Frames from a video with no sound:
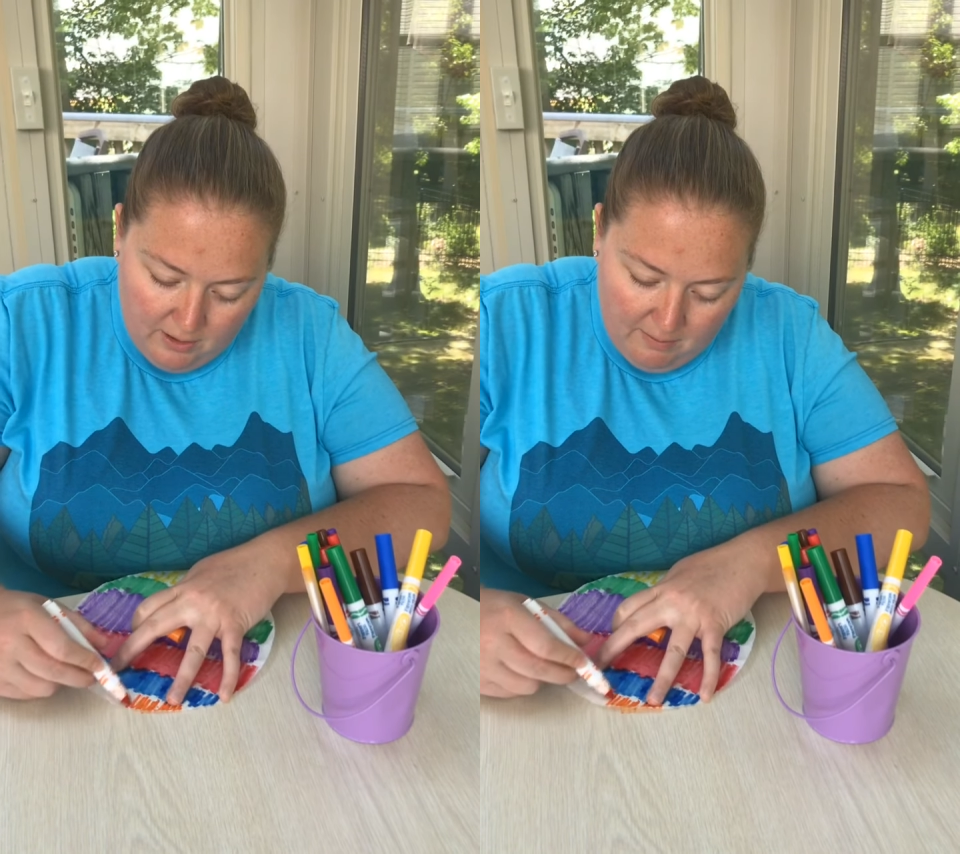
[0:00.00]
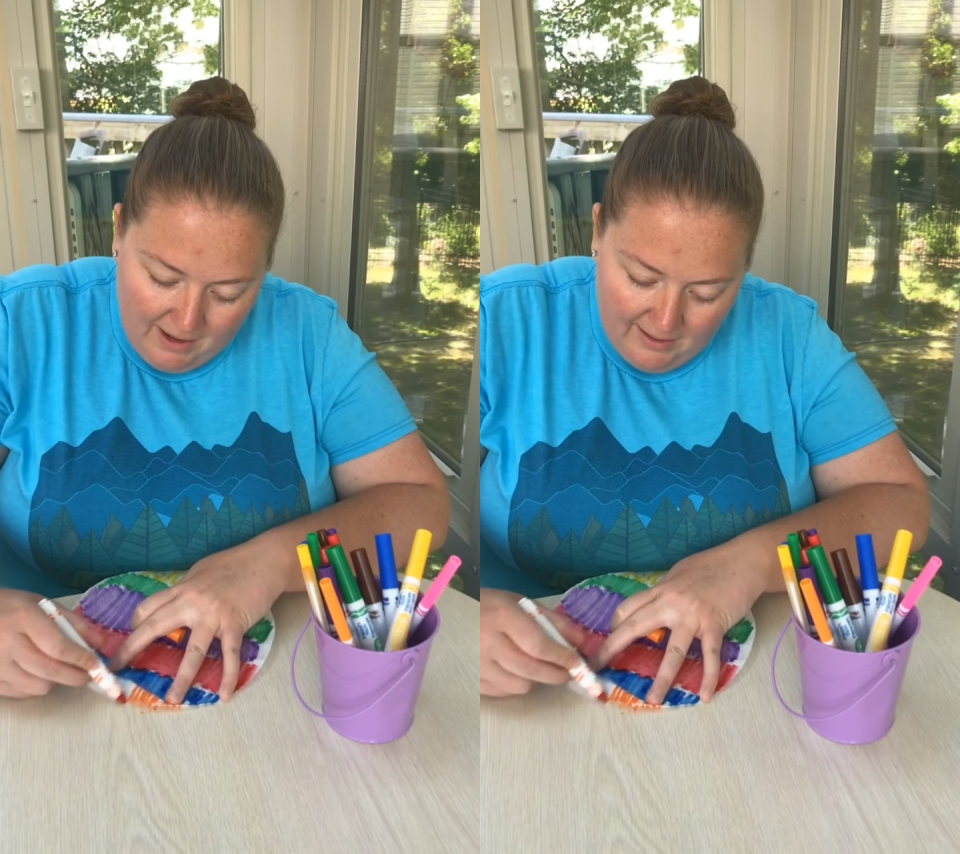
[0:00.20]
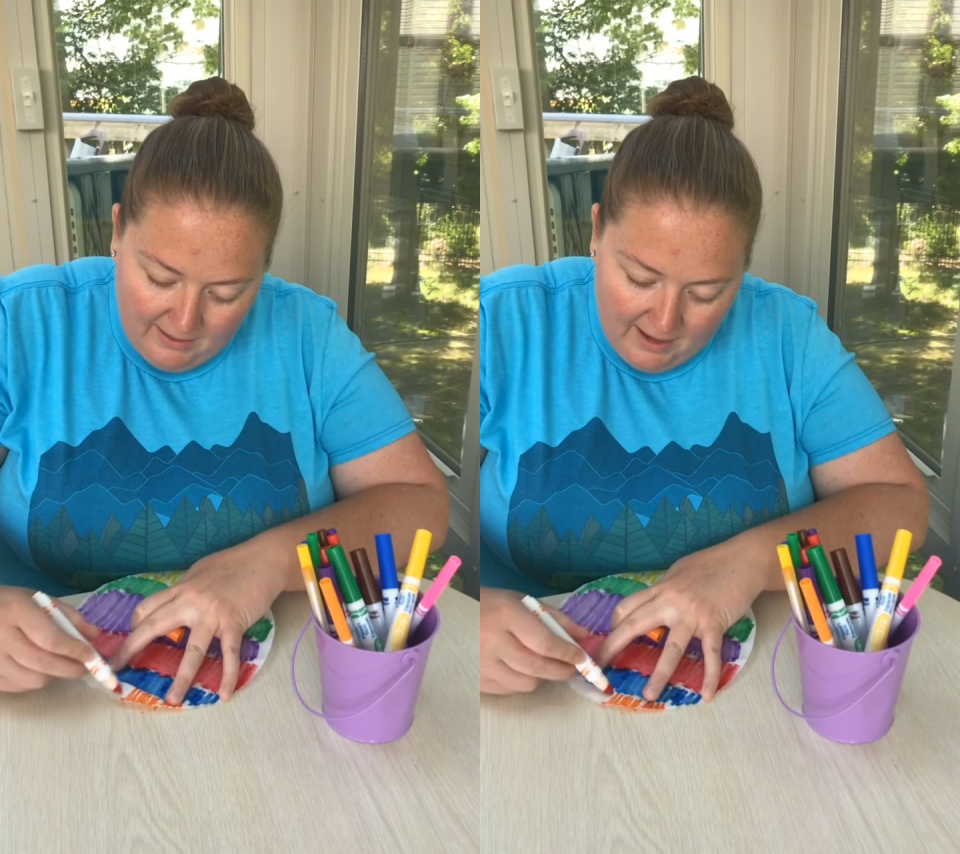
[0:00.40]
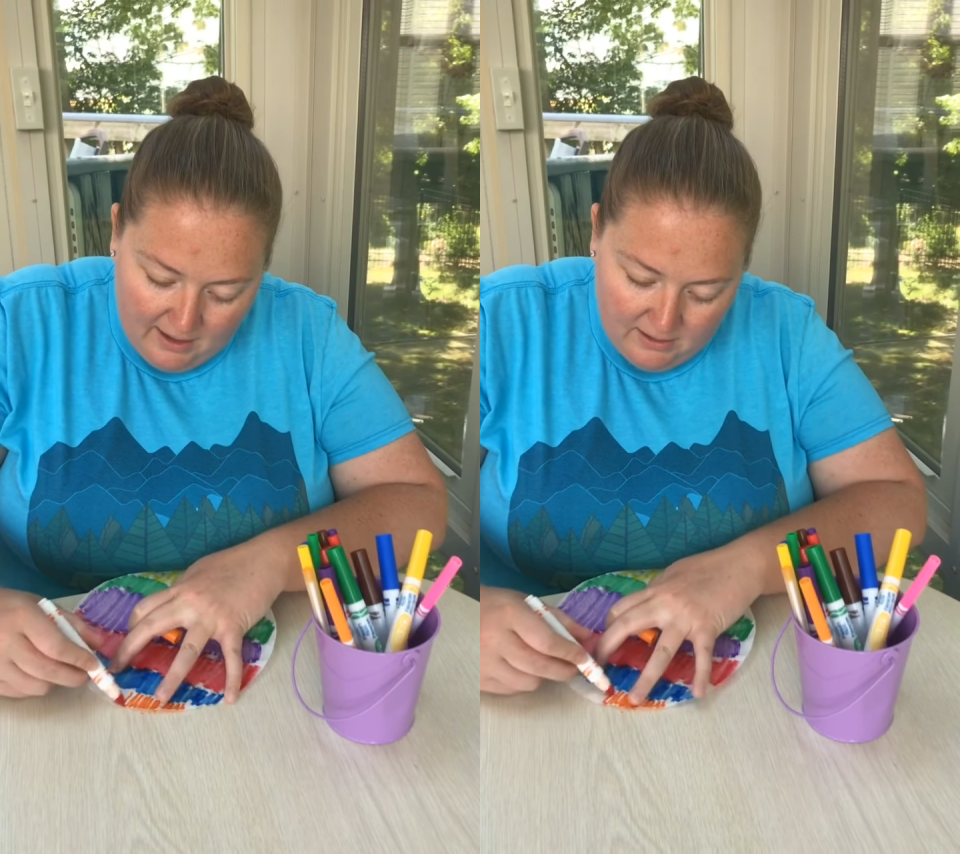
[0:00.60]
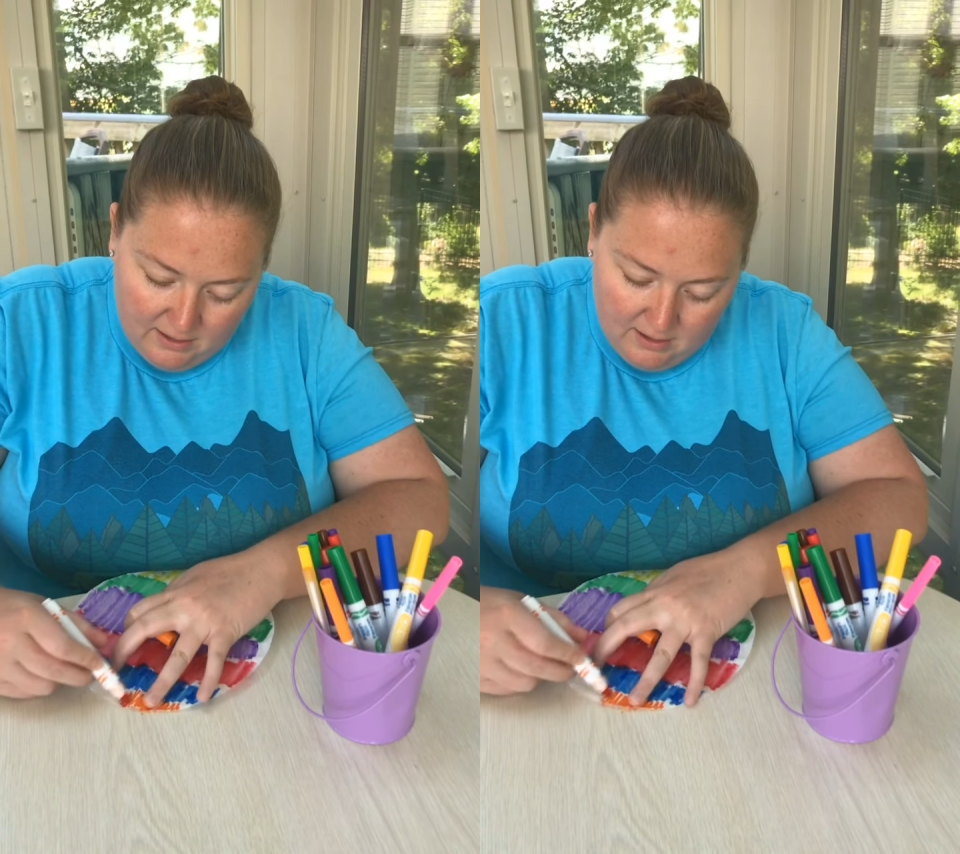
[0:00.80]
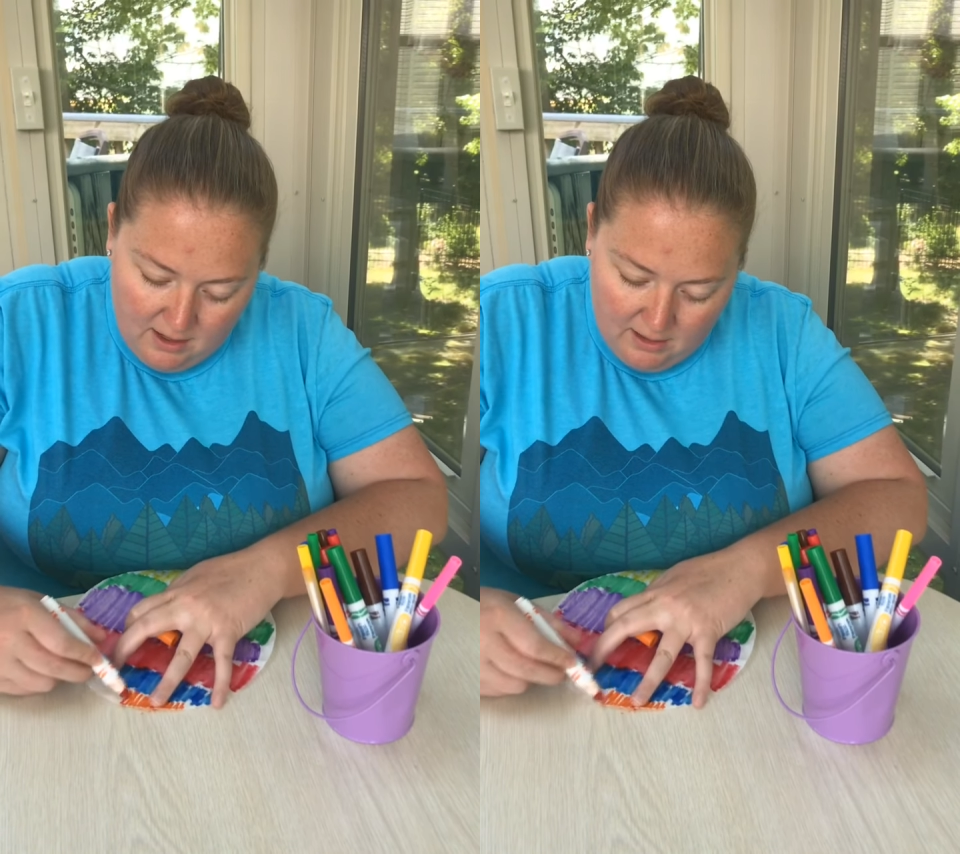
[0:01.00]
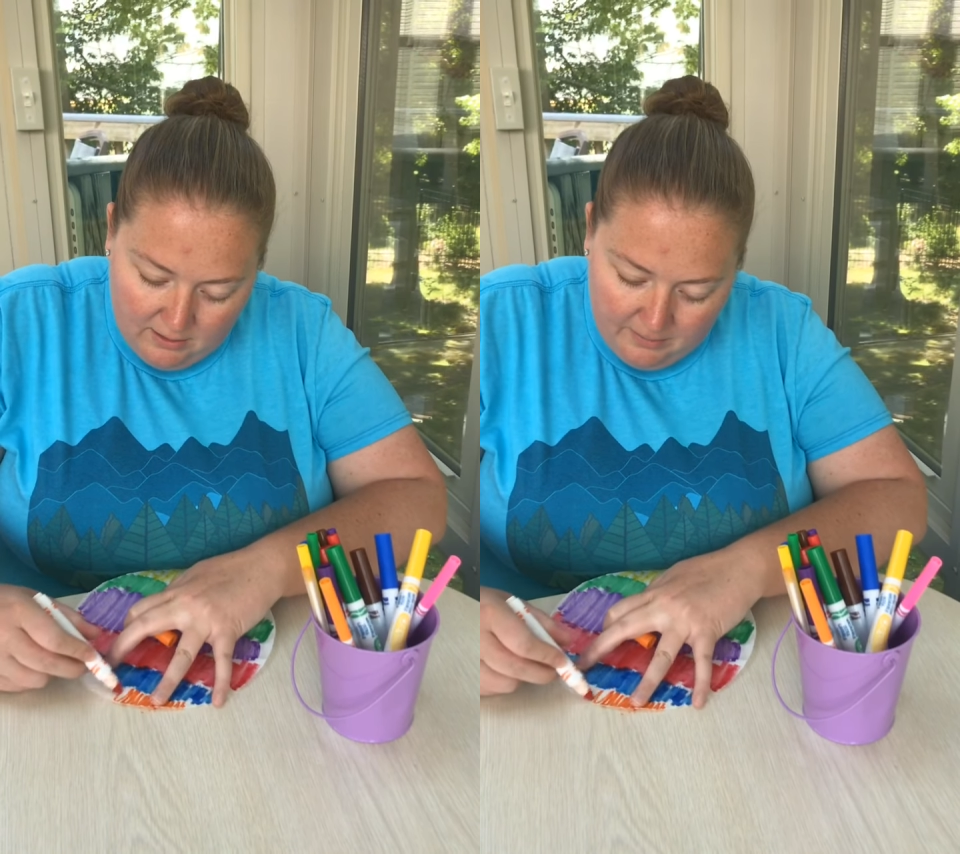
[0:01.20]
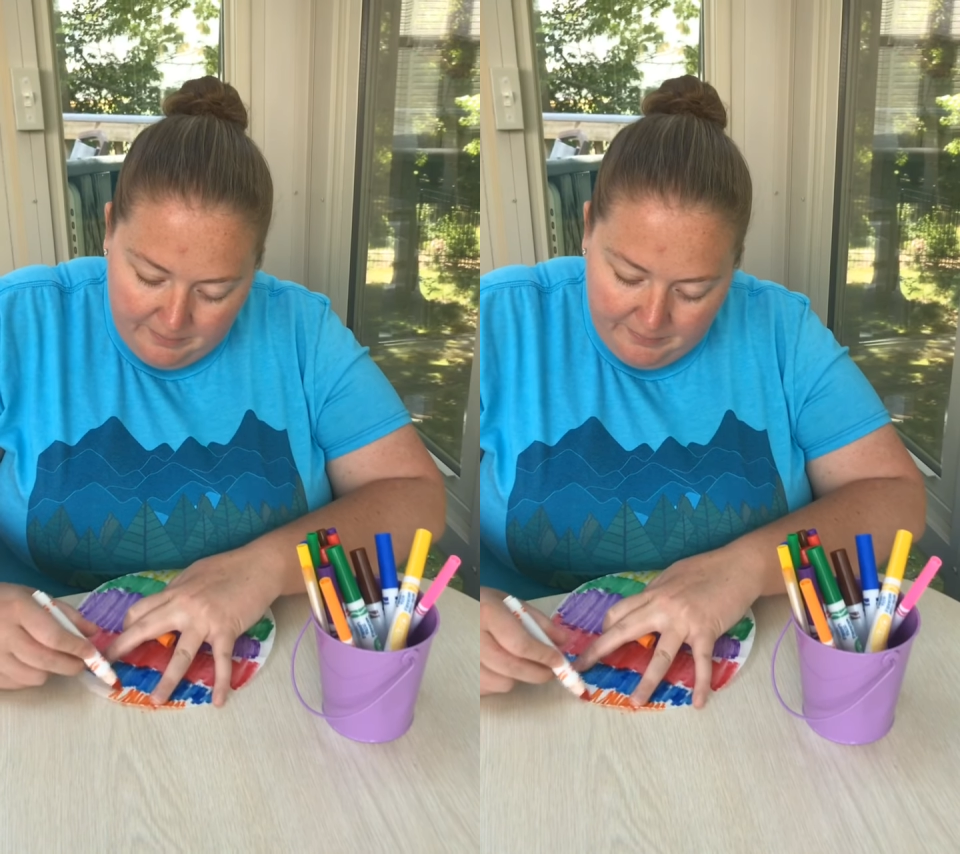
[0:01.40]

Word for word: my last color.